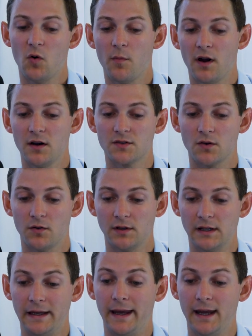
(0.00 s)
home buyers
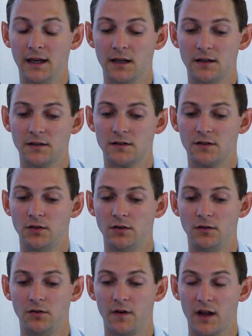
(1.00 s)
only, and
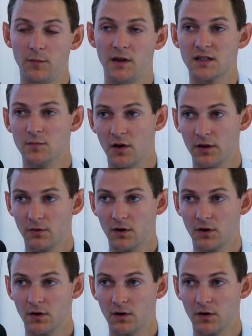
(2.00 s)
you got to meet some other